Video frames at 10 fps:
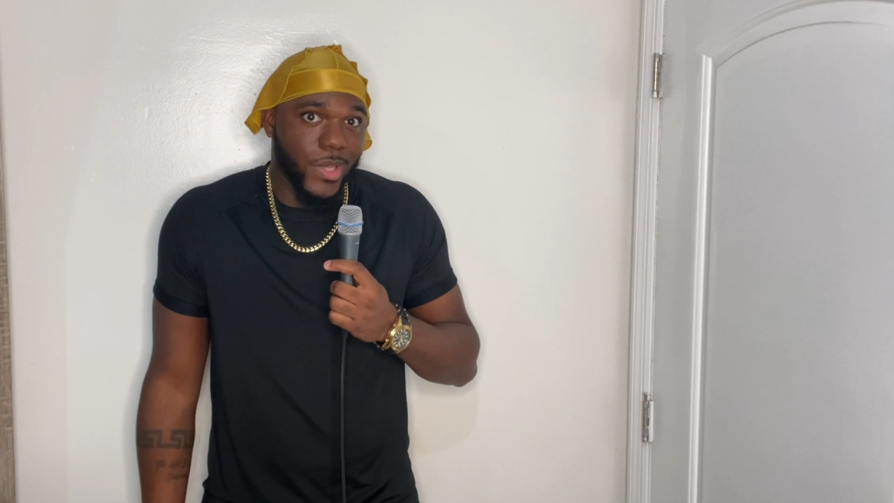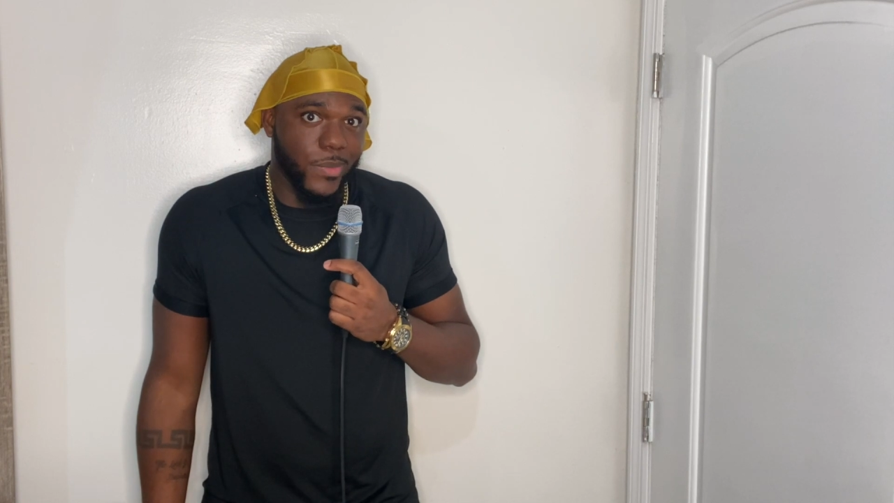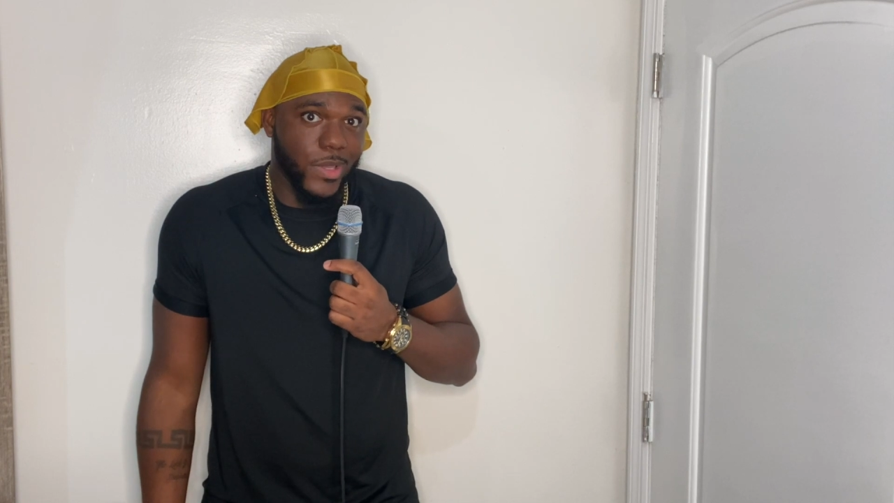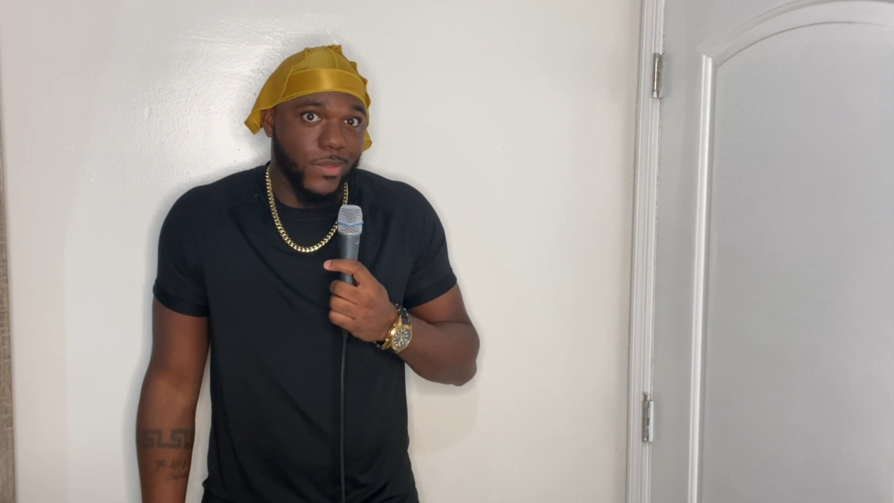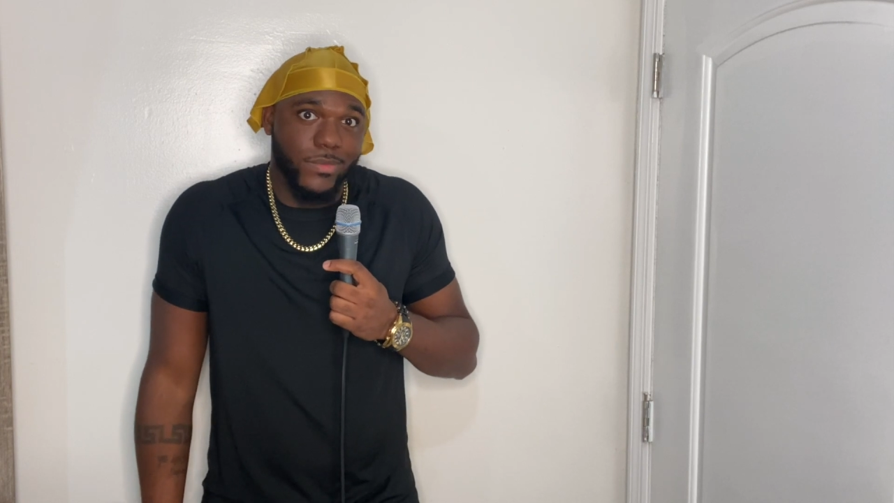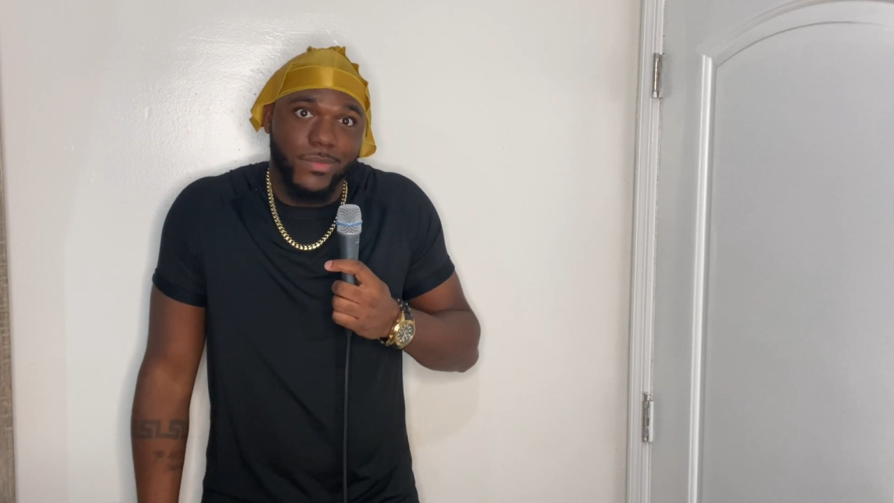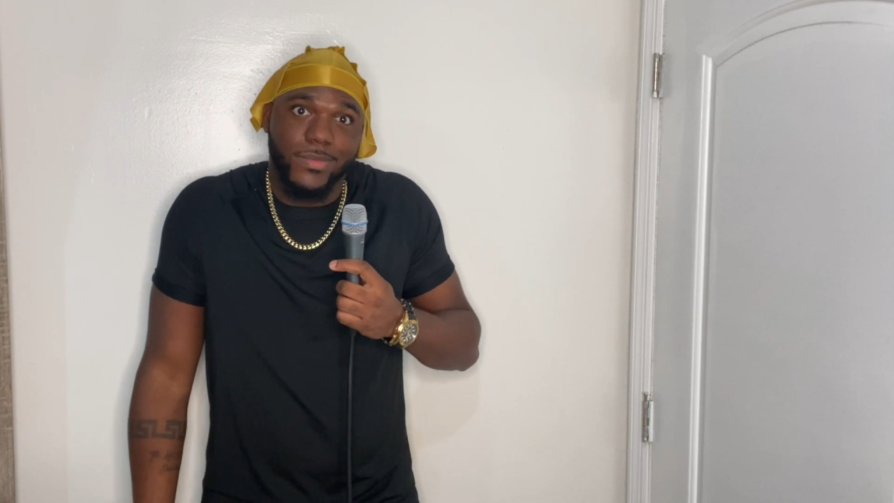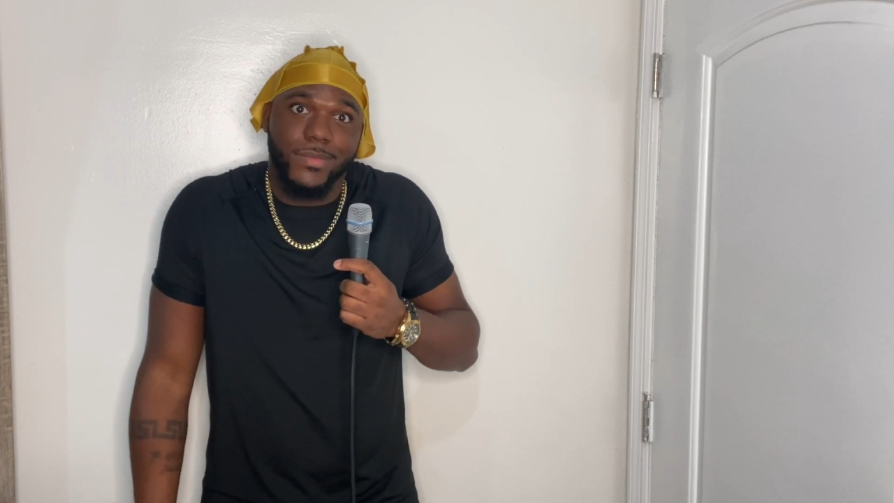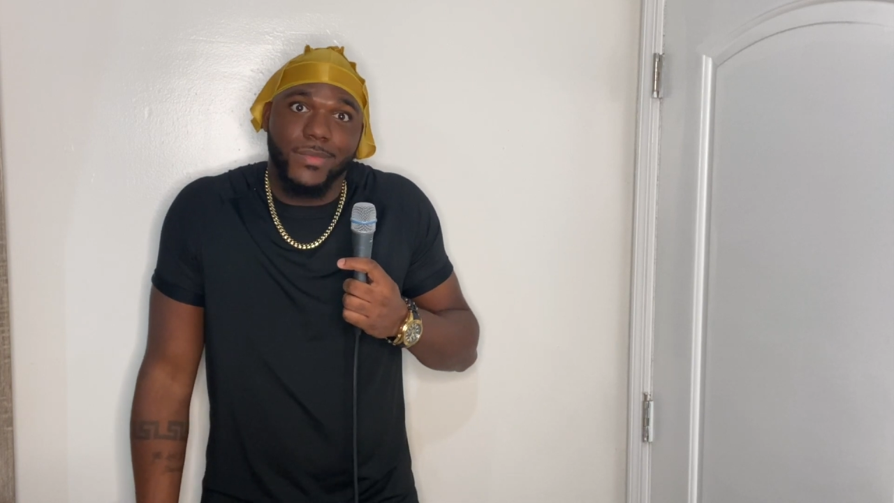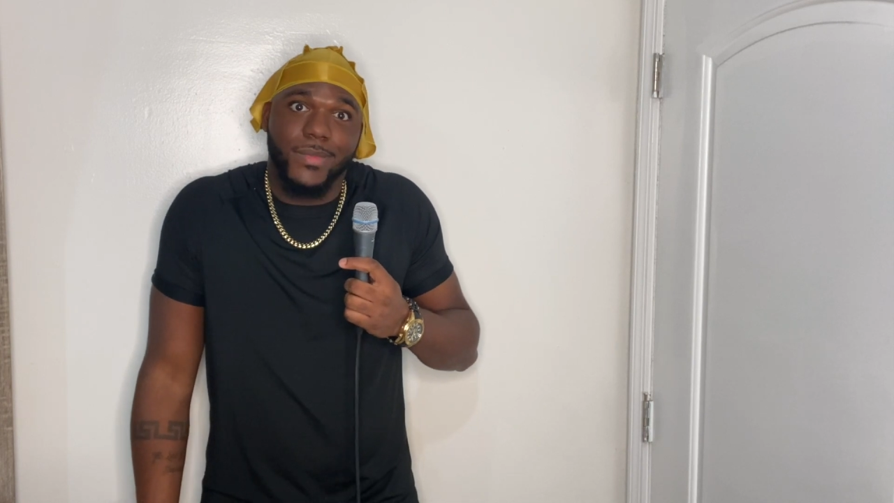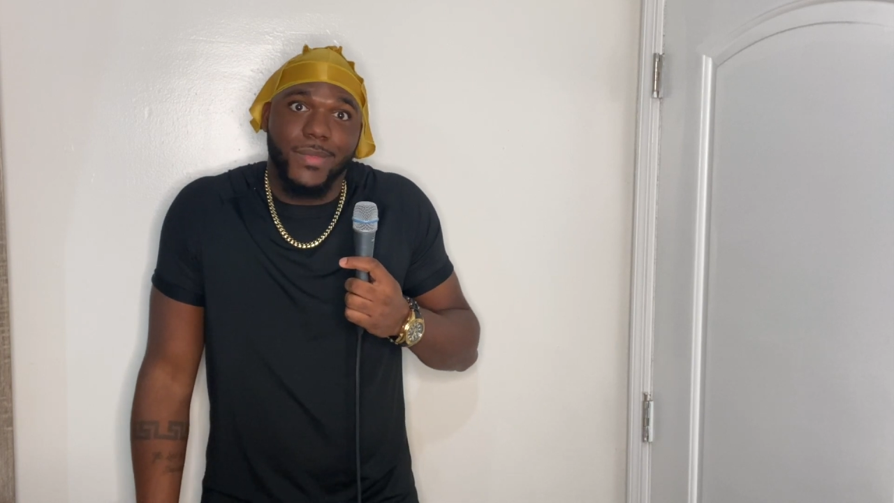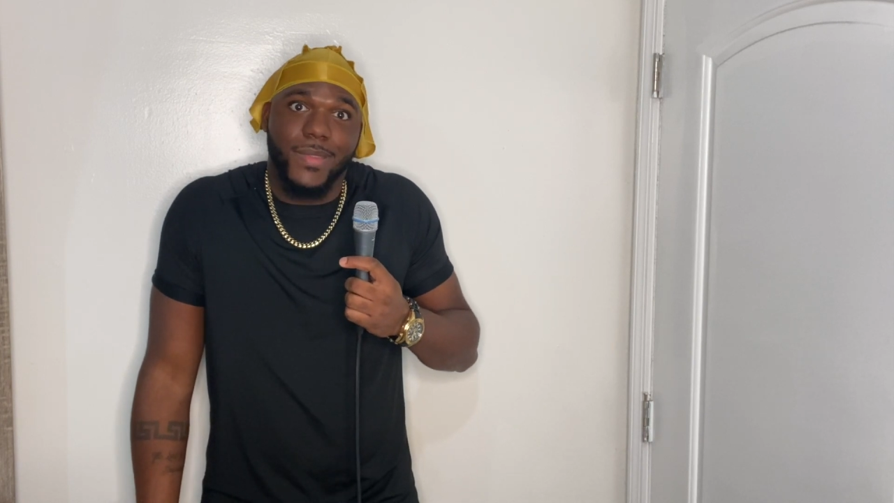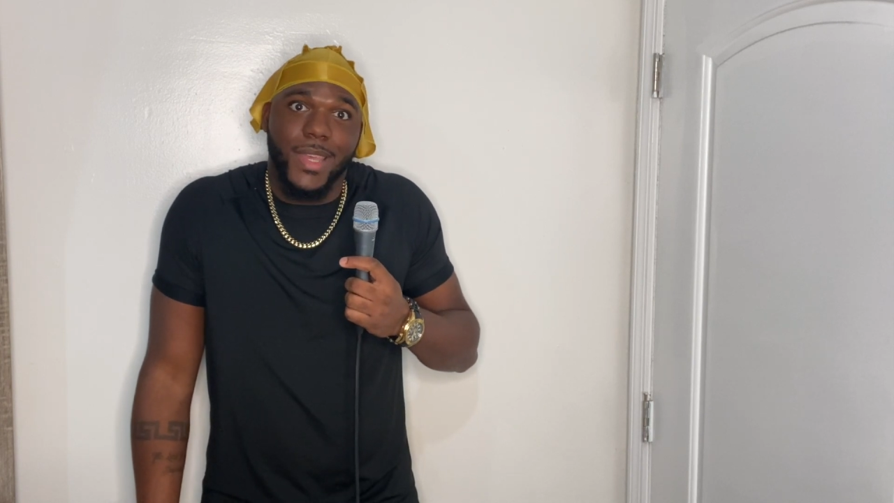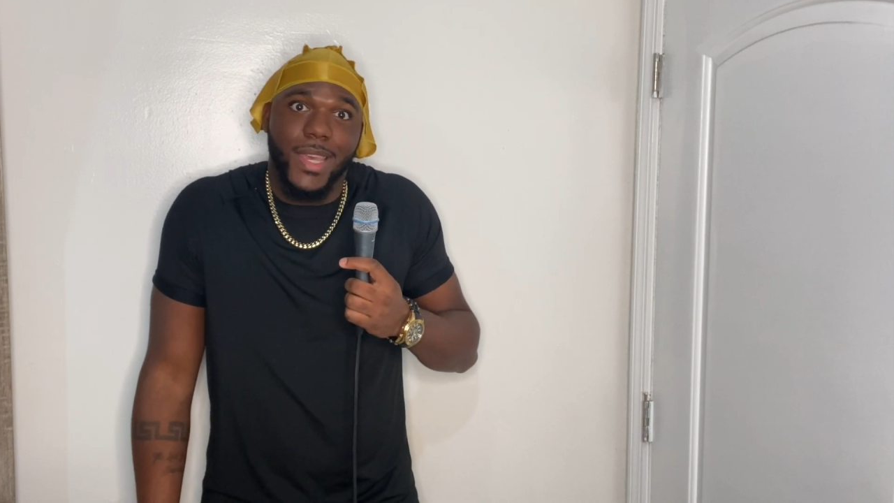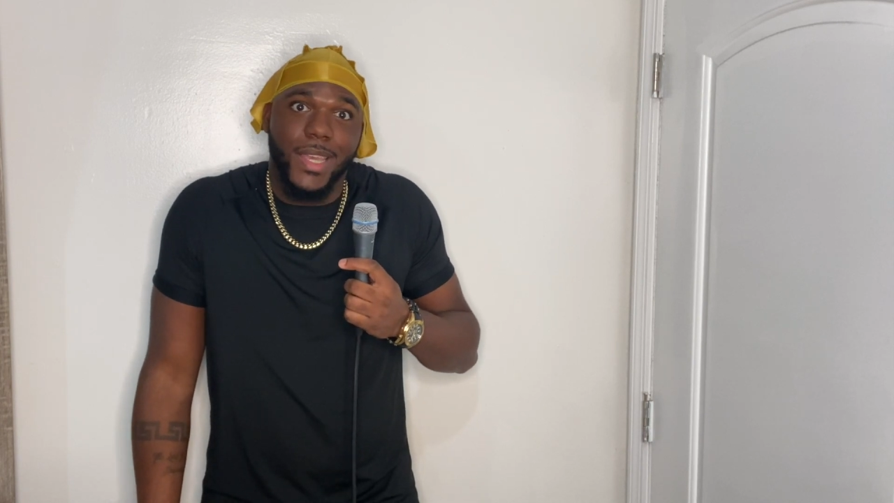I mean,
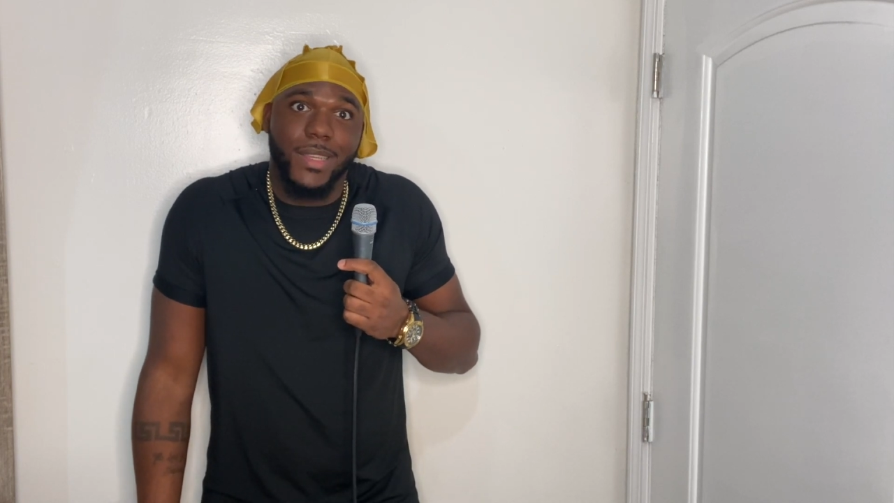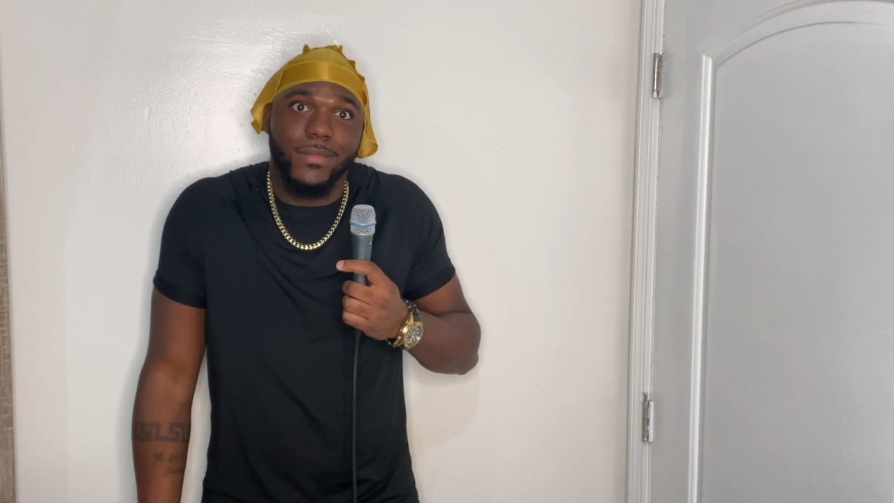hey,